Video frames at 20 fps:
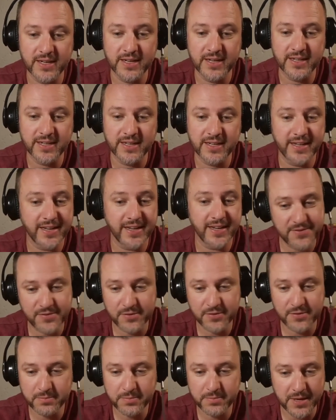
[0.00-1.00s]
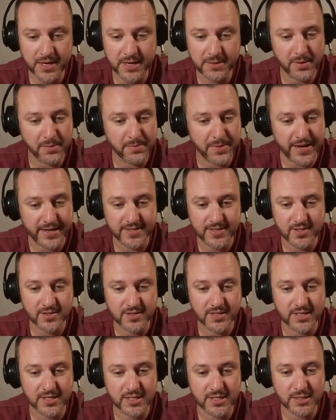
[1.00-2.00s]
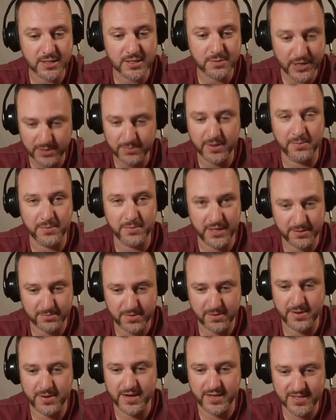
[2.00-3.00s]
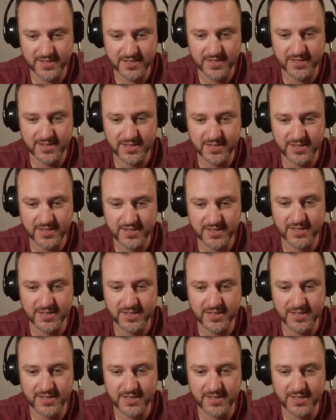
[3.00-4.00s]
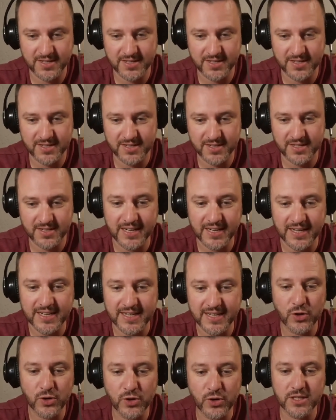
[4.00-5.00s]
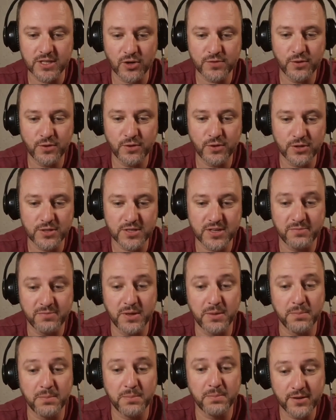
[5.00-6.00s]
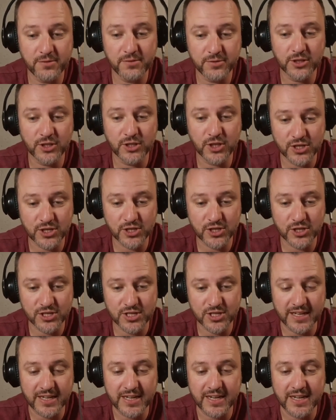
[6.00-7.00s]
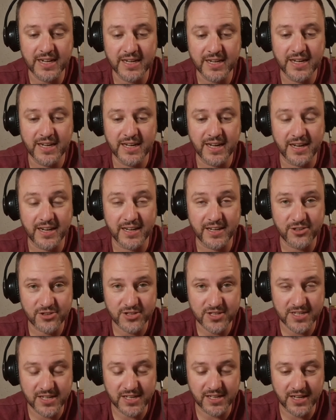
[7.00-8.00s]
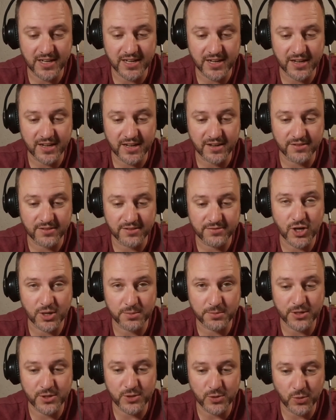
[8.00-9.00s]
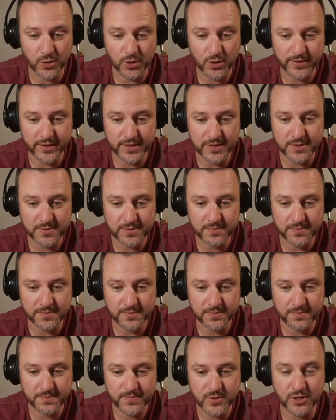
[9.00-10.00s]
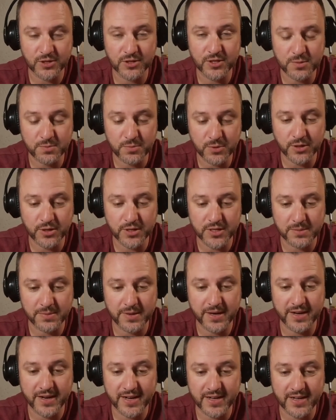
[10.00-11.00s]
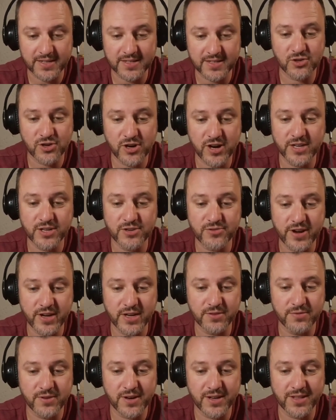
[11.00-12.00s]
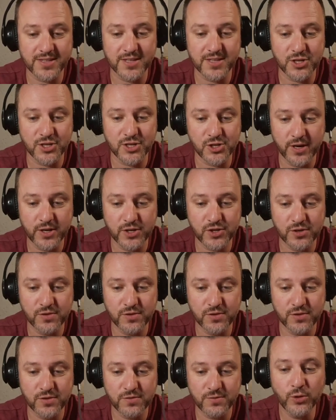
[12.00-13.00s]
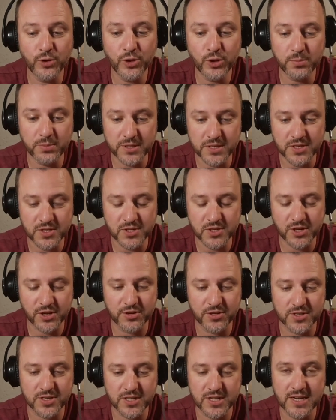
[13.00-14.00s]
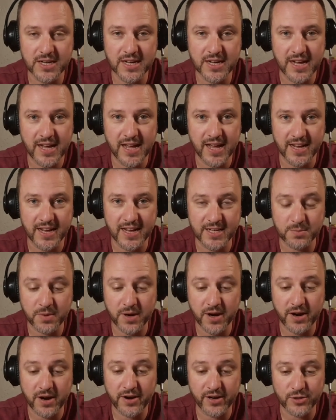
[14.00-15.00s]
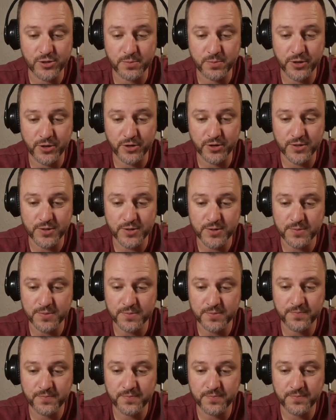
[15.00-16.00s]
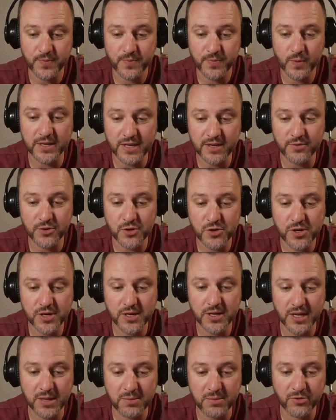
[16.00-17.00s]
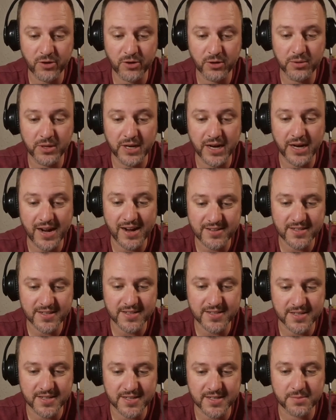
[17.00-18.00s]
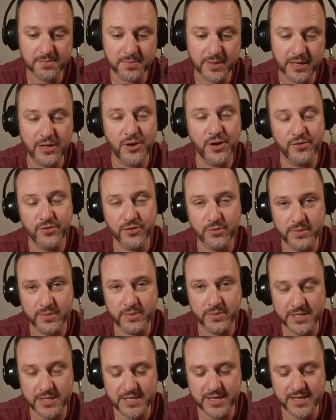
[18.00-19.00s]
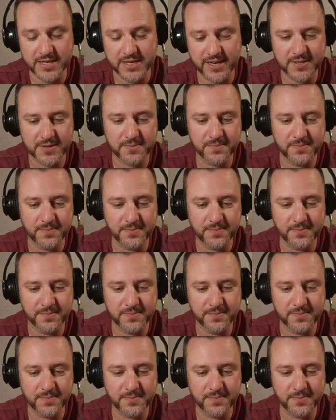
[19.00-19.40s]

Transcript: Yes, even by me and my mates, especially by me and my mates. The lessons we've learned in the last few years have been painful, costly, and interestingly enough, common to all of us. So this book is about us trying to rectify the situation for all new business owners and aspiring entrepreneurs. We believe you can leapfrog our success by learning from our mistakes.